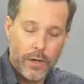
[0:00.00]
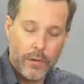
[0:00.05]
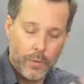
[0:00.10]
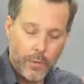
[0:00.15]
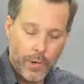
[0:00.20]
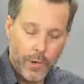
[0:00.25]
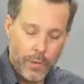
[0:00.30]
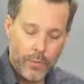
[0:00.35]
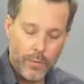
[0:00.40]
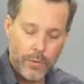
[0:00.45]

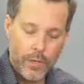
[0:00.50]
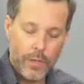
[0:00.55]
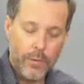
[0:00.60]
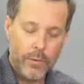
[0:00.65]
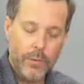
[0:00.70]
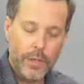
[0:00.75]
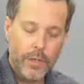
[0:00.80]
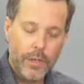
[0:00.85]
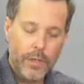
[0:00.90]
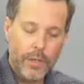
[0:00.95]
What I really
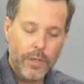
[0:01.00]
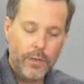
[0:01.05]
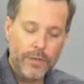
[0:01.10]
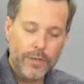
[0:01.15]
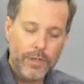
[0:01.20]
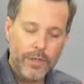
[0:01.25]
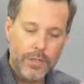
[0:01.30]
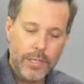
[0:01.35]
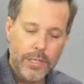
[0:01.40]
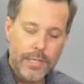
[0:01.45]
want you to do
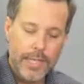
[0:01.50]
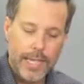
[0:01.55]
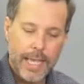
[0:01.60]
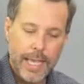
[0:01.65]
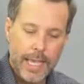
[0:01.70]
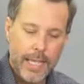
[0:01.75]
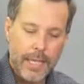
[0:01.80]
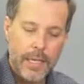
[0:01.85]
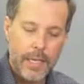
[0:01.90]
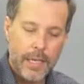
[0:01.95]
is just
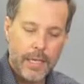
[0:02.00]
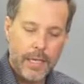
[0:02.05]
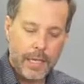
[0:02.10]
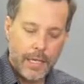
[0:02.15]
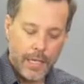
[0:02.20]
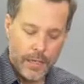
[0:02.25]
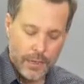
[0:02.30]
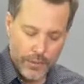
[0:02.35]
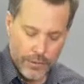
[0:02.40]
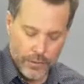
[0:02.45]
take
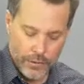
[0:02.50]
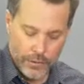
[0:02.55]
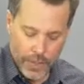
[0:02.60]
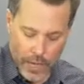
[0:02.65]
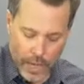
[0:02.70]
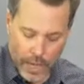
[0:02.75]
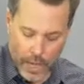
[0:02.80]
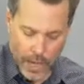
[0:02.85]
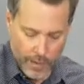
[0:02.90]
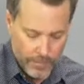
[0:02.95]
your
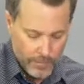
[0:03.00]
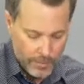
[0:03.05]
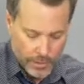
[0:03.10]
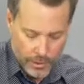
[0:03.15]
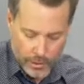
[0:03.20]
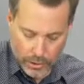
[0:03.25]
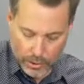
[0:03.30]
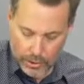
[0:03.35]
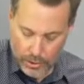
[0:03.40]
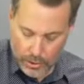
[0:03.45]
time to
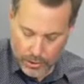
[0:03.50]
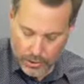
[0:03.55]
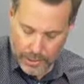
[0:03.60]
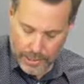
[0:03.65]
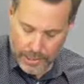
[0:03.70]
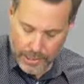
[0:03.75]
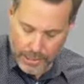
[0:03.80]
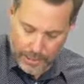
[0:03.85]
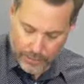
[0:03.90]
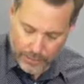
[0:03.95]

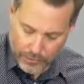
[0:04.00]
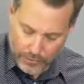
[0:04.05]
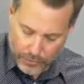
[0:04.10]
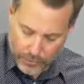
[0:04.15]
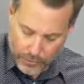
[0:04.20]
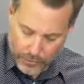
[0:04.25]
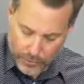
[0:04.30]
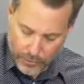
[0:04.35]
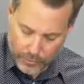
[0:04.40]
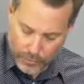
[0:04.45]
look and
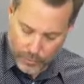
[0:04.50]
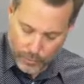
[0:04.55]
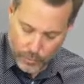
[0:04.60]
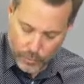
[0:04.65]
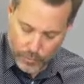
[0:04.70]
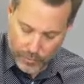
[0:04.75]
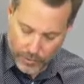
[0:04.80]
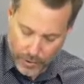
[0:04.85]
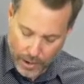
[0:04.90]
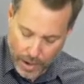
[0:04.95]
observe
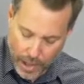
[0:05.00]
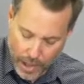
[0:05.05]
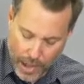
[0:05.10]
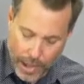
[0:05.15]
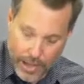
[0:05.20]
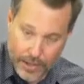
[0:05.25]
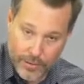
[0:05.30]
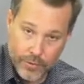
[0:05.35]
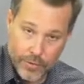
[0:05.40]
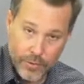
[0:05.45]
with your
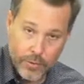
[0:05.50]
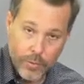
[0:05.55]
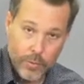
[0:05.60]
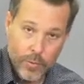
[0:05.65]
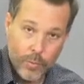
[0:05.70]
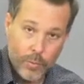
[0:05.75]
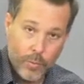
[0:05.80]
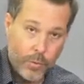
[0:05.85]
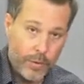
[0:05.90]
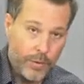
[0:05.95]
eyes,
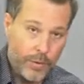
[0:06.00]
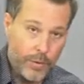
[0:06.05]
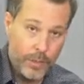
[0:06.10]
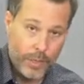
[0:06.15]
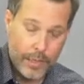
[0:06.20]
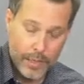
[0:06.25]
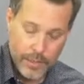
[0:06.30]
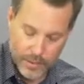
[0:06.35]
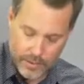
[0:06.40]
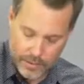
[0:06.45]
with your
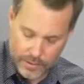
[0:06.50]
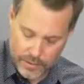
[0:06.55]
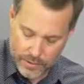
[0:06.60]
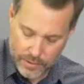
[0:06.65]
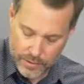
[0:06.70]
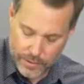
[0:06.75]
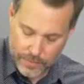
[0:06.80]
ears,